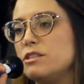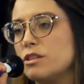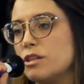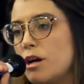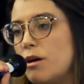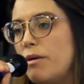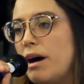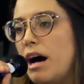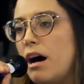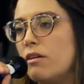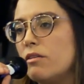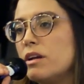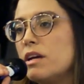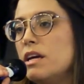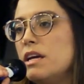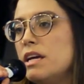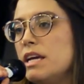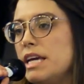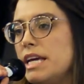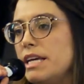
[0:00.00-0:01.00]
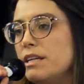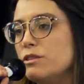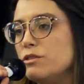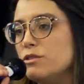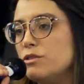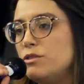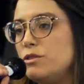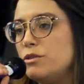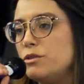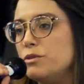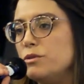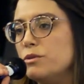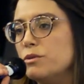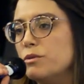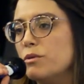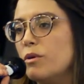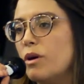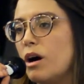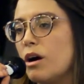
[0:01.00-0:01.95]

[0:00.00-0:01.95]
to go out into